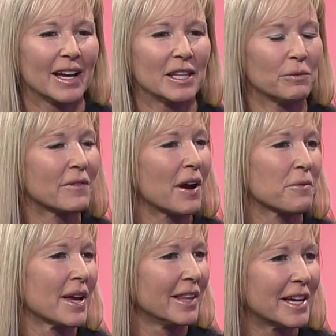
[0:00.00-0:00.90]
And then we've got
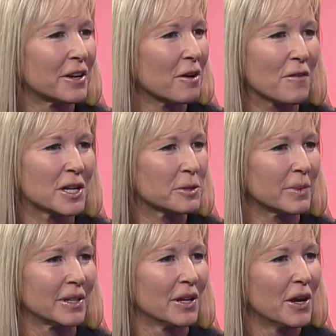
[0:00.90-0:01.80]
Raylyn, our
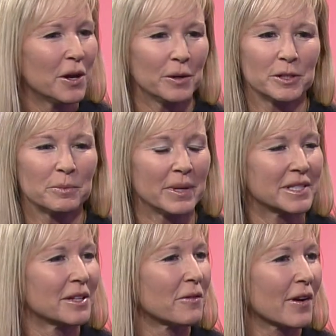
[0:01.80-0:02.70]
freshman, who
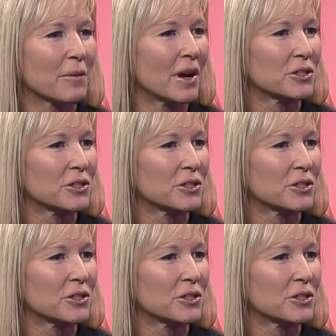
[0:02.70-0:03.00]
spins it very well.